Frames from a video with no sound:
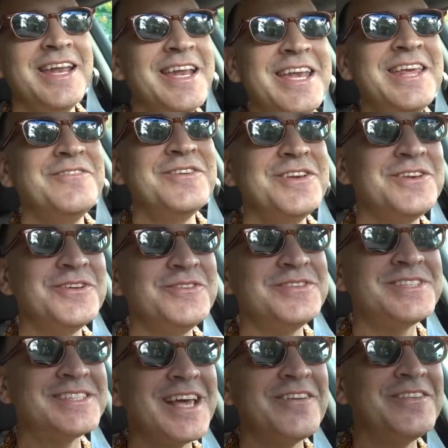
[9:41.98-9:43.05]
didn't even do
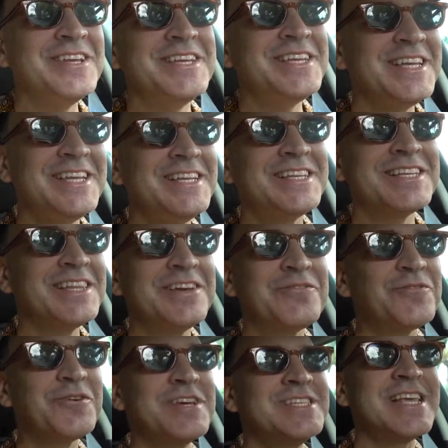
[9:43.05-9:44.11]
17
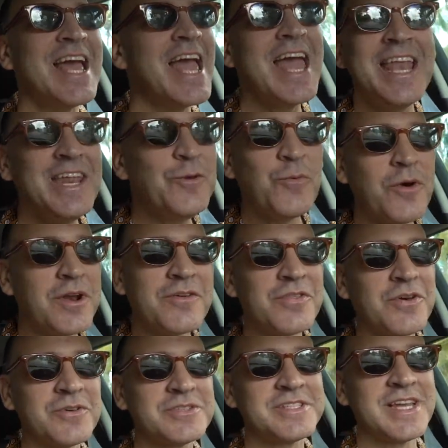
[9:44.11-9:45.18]
deliveries any one of
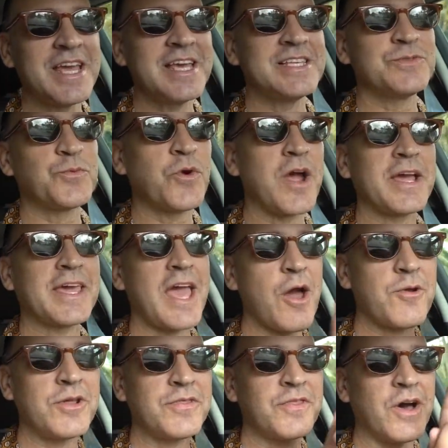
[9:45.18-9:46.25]
those days where I
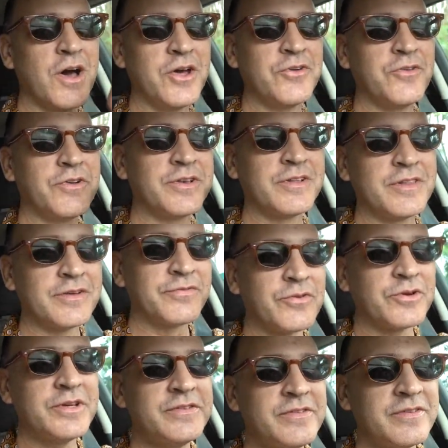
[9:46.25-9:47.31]
counted the 100
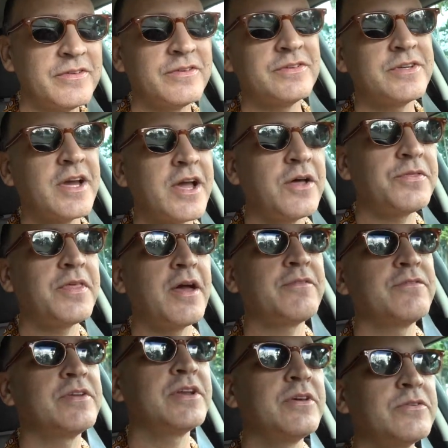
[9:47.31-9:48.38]
deliveries. Check out that
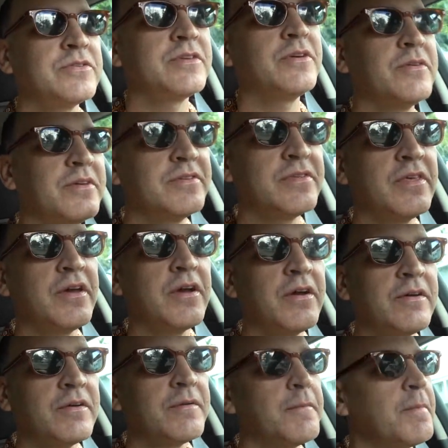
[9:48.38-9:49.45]
video series there.
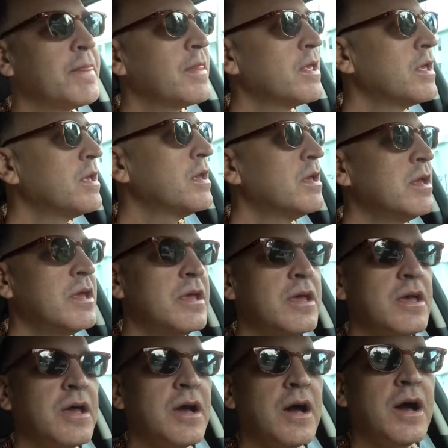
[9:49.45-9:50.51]

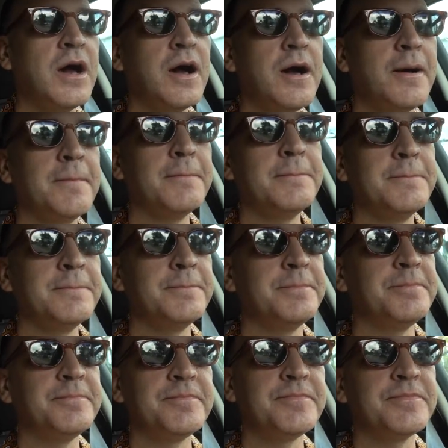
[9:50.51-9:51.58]

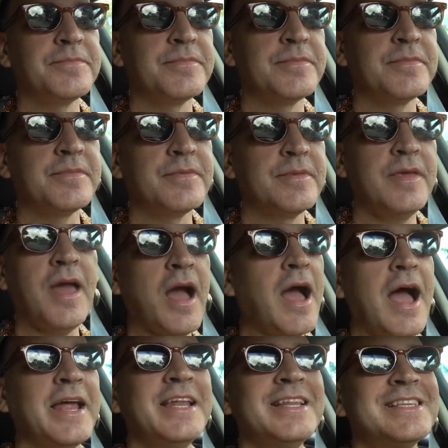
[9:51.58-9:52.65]
Um, yeah,
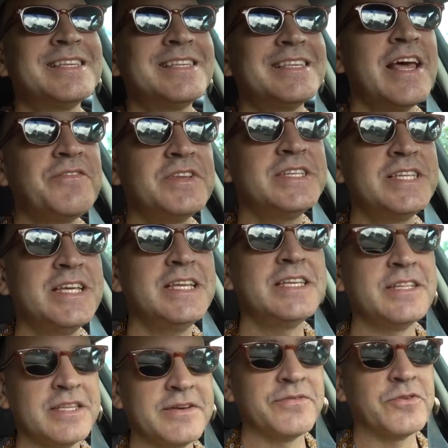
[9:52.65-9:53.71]
I did 17
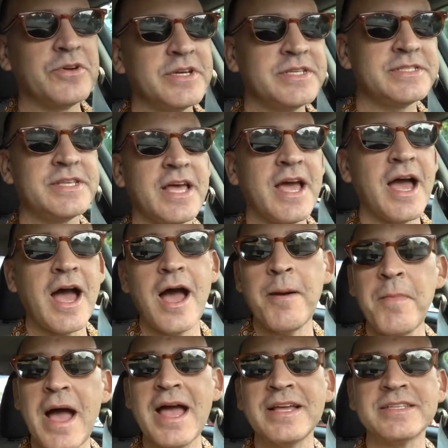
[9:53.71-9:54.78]
deliveries.
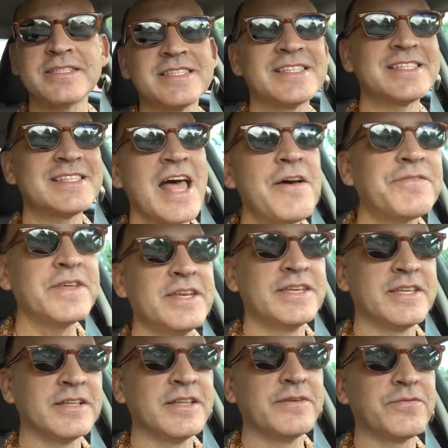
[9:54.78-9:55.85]
I'm at seven
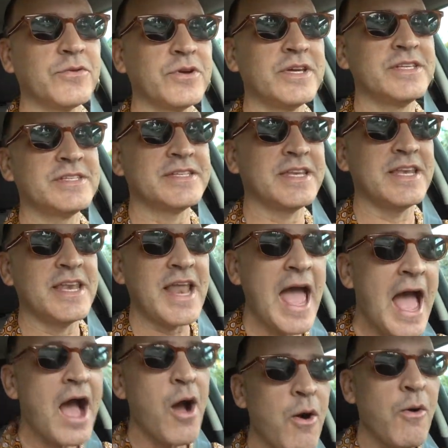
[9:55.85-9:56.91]
deliveries
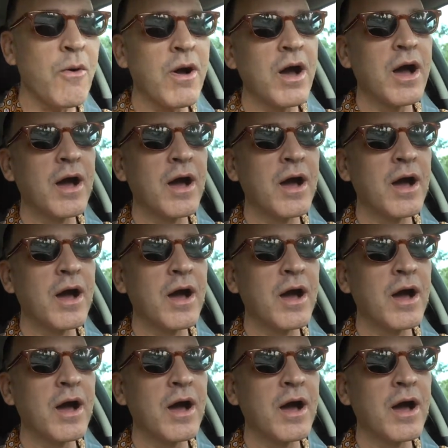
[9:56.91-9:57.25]
now,